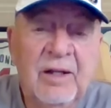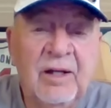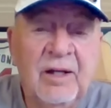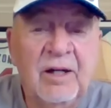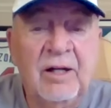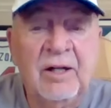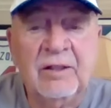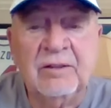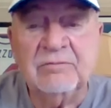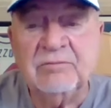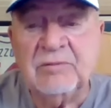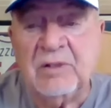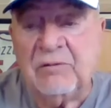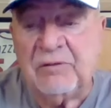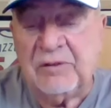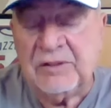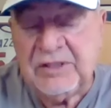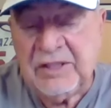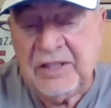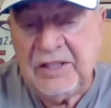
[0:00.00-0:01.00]
Uh, a
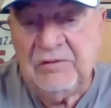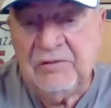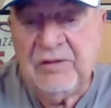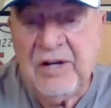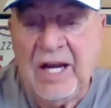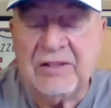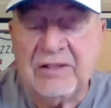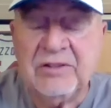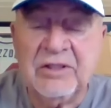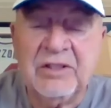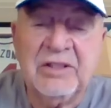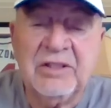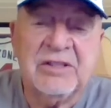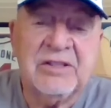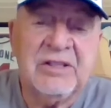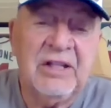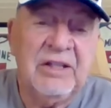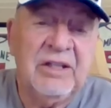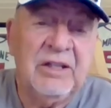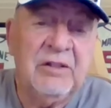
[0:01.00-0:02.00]
fatigue factor could
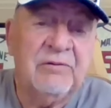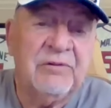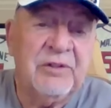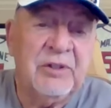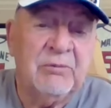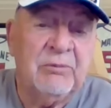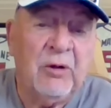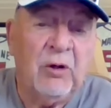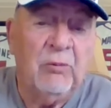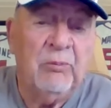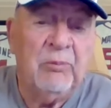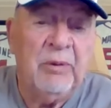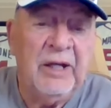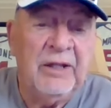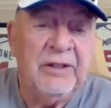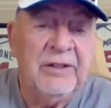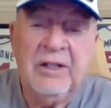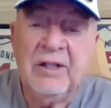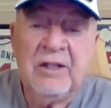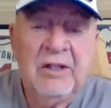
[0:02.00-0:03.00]
set in for your
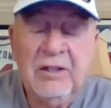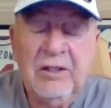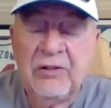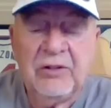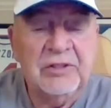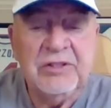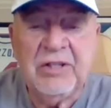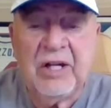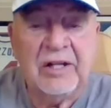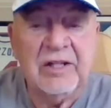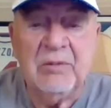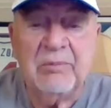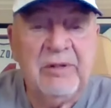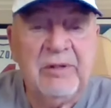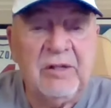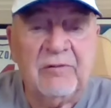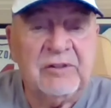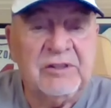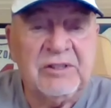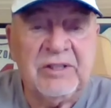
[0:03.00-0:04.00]
bullpen. There's not going to
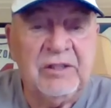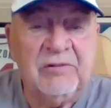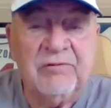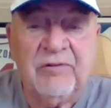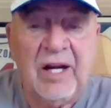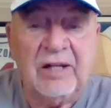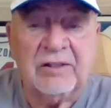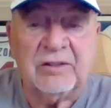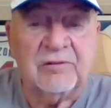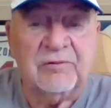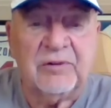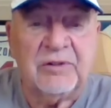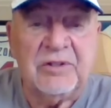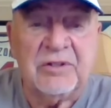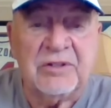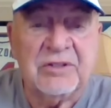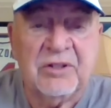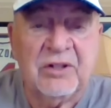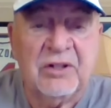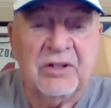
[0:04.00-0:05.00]
be a fatigue factor for
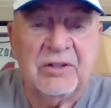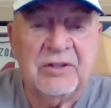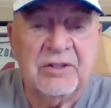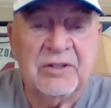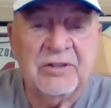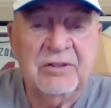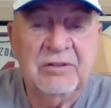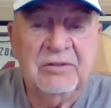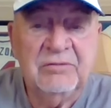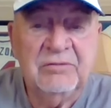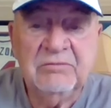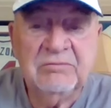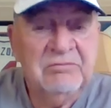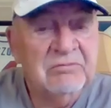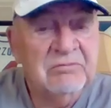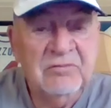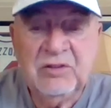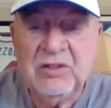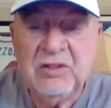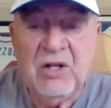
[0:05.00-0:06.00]
your starters.
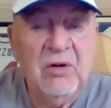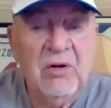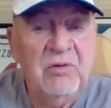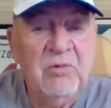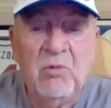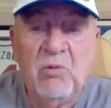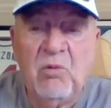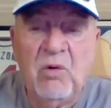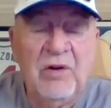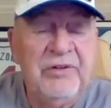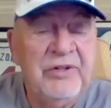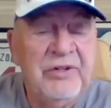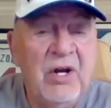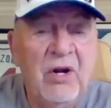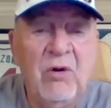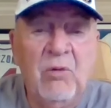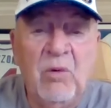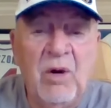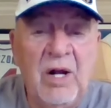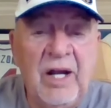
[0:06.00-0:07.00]
No, what?
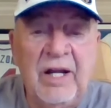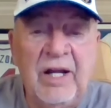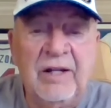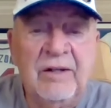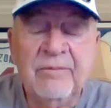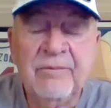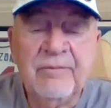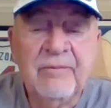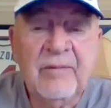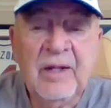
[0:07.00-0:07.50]
No way.